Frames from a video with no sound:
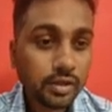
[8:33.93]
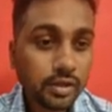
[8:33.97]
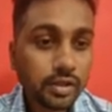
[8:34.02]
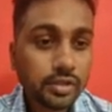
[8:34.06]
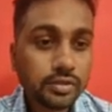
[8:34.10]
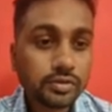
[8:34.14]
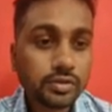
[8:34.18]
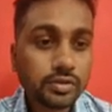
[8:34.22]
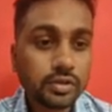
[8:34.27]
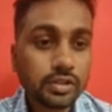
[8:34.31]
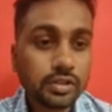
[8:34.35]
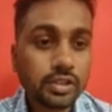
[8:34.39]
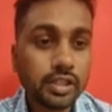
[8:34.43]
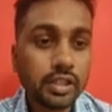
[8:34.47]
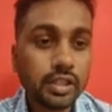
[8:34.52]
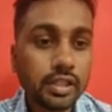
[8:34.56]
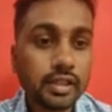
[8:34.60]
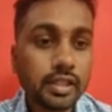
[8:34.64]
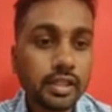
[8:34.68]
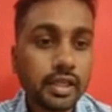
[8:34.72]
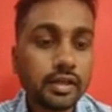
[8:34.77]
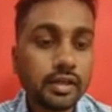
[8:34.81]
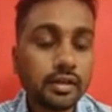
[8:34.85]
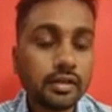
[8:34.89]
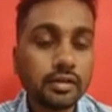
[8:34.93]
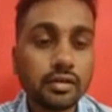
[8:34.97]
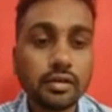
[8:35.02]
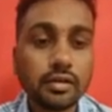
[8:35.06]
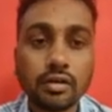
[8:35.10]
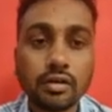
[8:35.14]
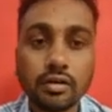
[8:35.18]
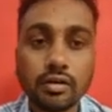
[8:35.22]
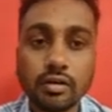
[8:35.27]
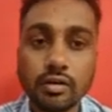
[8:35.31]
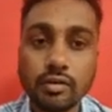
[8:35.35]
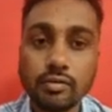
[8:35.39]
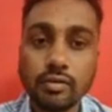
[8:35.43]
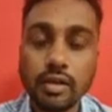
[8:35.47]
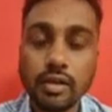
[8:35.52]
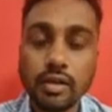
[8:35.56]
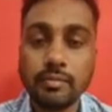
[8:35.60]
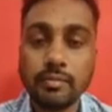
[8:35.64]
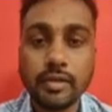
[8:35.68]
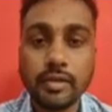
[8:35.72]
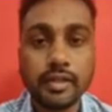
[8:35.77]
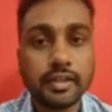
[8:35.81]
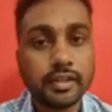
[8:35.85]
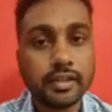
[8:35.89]
so till then we'll
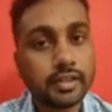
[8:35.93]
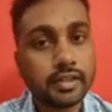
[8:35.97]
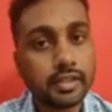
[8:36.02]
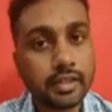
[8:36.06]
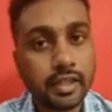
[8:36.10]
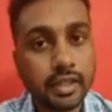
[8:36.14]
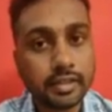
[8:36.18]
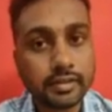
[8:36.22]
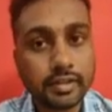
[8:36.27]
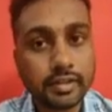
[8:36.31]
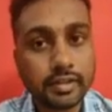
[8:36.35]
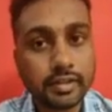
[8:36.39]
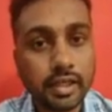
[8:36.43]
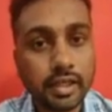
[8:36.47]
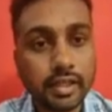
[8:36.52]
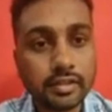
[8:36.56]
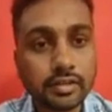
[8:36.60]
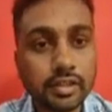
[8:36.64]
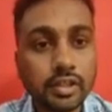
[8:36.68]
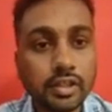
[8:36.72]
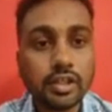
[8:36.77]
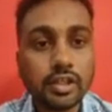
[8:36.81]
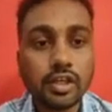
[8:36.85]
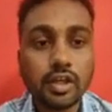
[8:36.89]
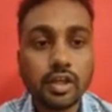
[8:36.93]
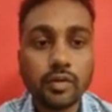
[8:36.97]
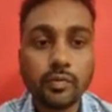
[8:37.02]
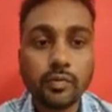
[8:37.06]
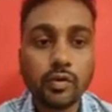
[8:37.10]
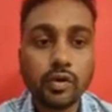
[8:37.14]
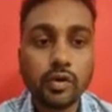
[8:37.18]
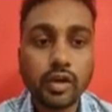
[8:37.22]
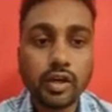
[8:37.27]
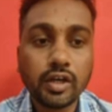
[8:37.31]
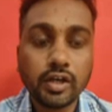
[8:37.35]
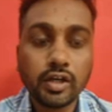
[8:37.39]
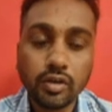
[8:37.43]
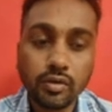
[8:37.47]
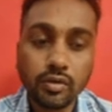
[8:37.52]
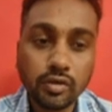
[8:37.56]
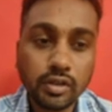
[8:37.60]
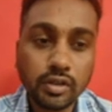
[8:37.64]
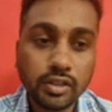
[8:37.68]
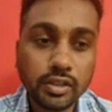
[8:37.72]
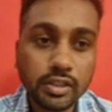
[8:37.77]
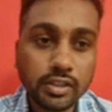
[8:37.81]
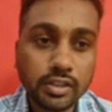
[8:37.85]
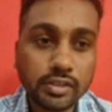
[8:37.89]
meet in the next class. If you are new
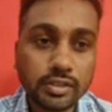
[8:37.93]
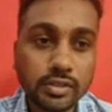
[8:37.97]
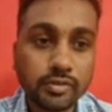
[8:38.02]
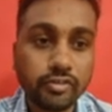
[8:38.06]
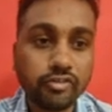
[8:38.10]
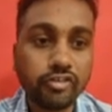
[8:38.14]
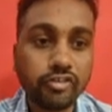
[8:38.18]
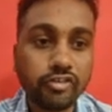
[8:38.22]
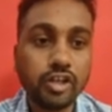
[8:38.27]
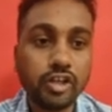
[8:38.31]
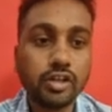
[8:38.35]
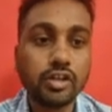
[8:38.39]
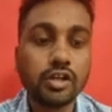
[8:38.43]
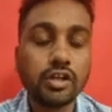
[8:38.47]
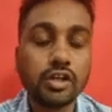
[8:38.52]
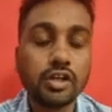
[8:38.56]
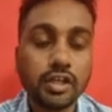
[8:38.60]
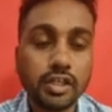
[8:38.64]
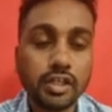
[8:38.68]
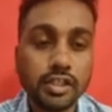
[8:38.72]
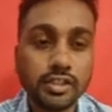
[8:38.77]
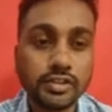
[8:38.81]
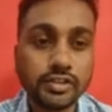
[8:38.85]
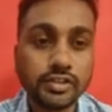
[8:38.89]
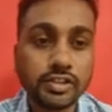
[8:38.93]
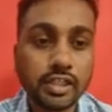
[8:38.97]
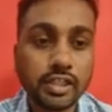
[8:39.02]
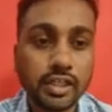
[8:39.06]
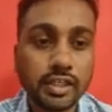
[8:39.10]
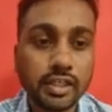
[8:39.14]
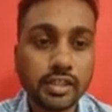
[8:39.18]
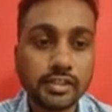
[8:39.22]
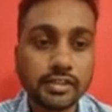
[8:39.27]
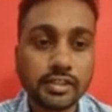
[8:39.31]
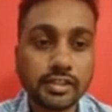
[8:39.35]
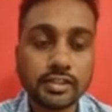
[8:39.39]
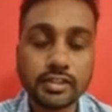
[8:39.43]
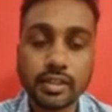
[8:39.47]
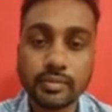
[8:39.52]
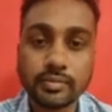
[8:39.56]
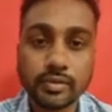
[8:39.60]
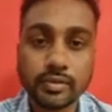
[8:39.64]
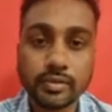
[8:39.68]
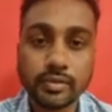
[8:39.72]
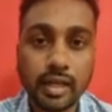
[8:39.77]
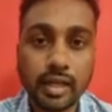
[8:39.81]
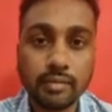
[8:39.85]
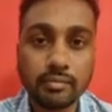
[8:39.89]
in this video, in channel, just
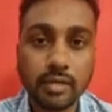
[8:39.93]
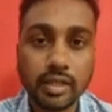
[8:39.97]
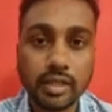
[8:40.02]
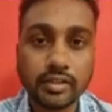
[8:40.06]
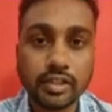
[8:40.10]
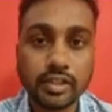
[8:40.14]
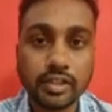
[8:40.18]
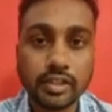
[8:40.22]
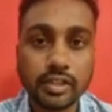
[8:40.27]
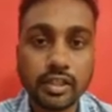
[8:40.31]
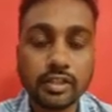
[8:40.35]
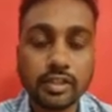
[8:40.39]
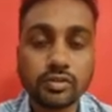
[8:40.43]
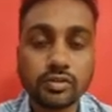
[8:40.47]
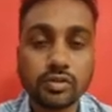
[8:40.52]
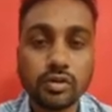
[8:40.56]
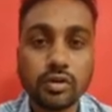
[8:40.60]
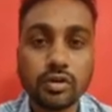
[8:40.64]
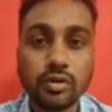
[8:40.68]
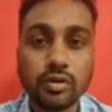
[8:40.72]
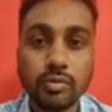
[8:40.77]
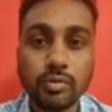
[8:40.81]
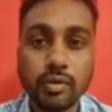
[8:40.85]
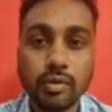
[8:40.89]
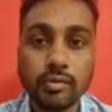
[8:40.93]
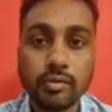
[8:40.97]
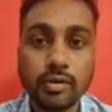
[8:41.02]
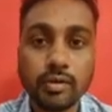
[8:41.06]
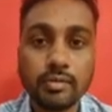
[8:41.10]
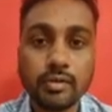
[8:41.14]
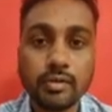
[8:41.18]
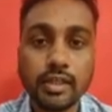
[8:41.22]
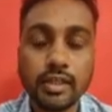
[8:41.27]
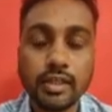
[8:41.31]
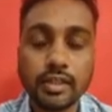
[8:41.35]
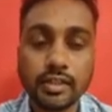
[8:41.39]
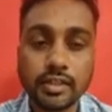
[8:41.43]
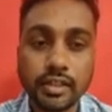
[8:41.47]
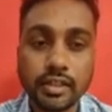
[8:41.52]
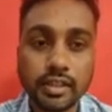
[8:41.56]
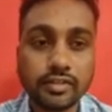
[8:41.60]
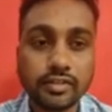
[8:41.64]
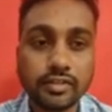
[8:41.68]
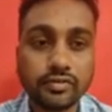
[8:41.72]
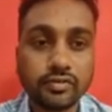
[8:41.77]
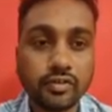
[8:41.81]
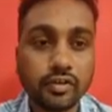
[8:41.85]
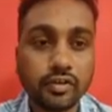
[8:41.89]
subscribe my channel, so we will be in
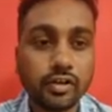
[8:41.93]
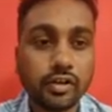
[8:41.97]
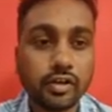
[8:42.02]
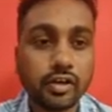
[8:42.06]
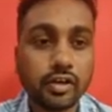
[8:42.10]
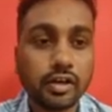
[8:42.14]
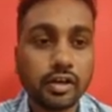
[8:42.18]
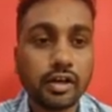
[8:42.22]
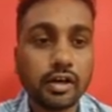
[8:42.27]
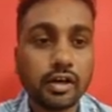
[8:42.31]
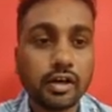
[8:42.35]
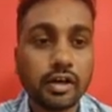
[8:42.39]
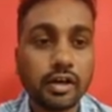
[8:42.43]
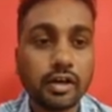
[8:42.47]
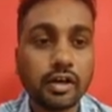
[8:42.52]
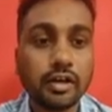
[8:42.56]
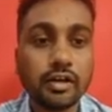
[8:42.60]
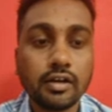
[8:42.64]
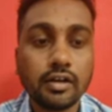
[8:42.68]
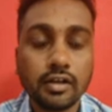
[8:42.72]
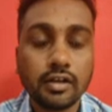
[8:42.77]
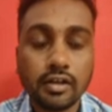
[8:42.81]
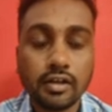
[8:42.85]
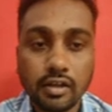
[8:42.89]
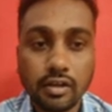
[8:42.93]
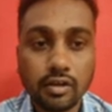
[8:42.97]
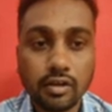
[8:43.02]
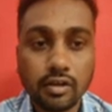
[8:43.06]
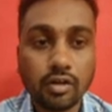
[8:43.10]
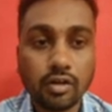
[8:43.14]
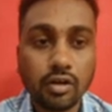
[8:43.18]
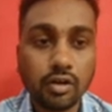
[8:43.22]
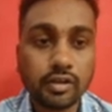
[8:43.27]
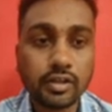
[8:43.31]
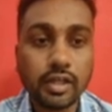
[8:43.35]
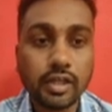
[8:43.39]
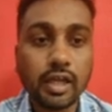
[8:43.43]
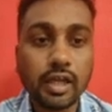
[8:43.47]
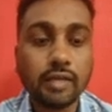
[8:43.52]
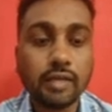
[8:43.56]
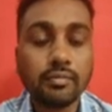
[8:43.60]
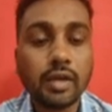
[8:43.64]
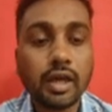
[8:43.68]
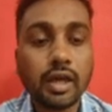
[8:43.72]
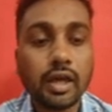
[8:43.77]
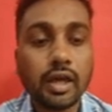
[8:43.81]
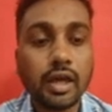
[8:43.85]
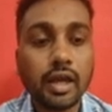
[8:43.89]
touch for a long
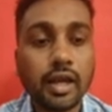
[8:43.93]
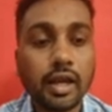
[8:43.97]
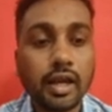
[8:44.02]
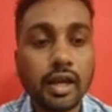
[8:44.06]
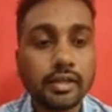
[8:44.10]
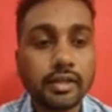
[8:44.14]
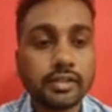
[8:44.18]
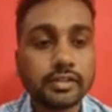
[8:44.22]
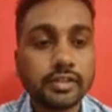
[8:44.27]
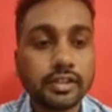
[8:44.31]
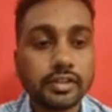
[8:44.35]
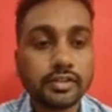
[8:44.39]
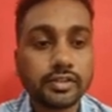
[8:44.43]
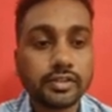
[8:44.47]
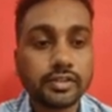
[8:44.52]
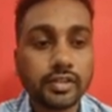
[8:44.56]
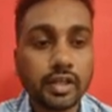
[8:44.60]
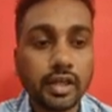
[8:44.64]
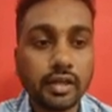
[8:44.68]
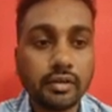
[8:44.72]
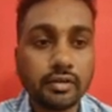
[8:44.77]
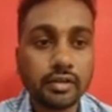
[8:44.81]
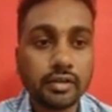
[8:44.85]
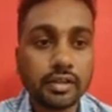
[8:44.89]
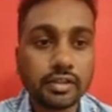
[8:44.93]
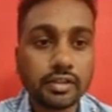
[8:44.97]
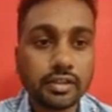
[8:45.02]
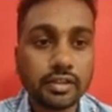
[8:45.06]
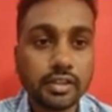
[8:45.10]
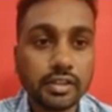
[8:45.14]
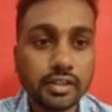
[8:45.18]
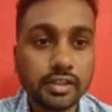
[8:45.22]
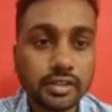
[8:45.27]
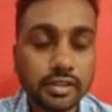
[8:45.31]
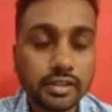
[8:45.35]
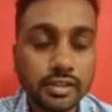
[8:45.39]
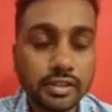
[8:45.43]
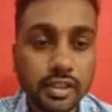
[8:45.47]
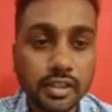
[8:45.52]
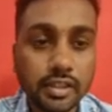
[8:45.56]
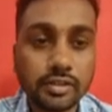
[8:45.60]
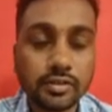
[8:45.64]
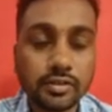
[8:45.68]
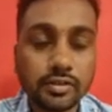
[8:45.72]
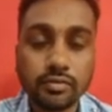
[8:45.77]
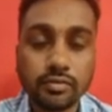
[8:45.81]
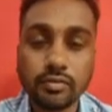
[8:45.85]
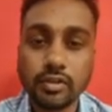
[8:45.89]
time, and just share these
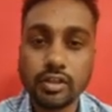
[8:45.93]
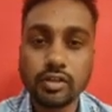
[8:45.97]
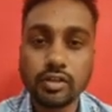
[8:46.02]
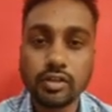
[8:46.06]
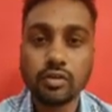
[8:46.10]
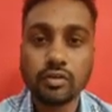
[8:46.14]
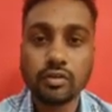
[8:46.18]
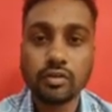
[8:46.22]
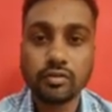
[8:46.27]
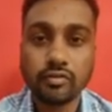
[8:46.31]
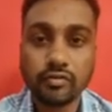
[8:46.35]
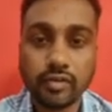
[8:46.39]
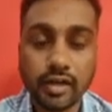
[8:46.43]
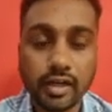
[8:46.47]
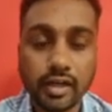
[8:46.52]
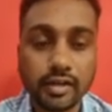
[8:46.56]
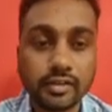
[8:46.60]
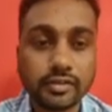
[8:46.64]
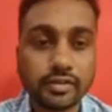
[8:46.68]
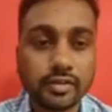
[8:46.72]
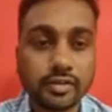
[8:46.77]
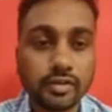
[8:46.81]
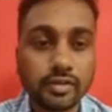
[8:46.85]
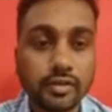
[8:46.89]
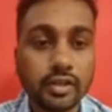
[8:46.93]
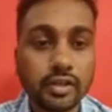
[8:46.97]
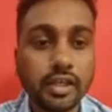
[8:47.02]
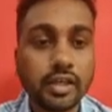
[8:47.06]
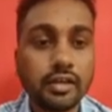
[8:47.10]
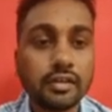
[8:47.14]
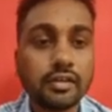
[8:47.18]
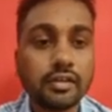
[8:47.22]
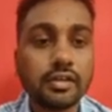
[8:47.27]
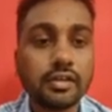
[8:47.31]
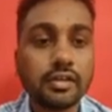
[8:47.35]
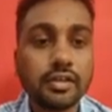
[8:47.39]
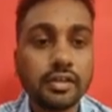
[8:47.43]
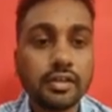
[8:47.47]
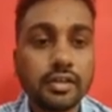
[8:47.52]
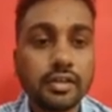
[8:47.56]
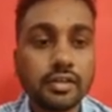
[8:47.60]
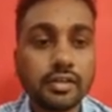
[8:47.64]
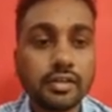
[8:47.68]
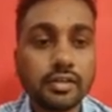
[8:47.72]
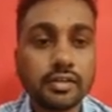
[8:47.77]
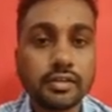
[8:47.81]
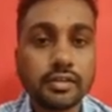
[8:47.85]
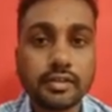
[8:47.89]
things with your friends. Okay,
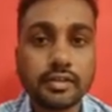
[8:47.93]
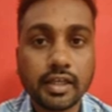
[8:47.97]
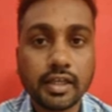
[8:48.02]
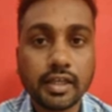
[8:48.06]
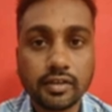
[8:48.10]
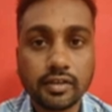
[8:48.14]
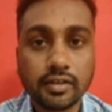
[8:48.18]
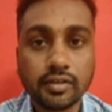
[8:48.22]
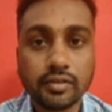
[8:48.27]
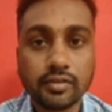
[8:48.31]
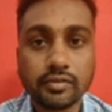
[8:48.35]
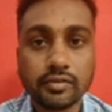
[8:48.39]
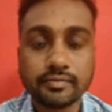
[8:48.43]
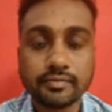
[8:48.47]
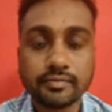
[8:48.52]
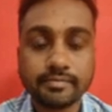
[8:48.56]
thank you.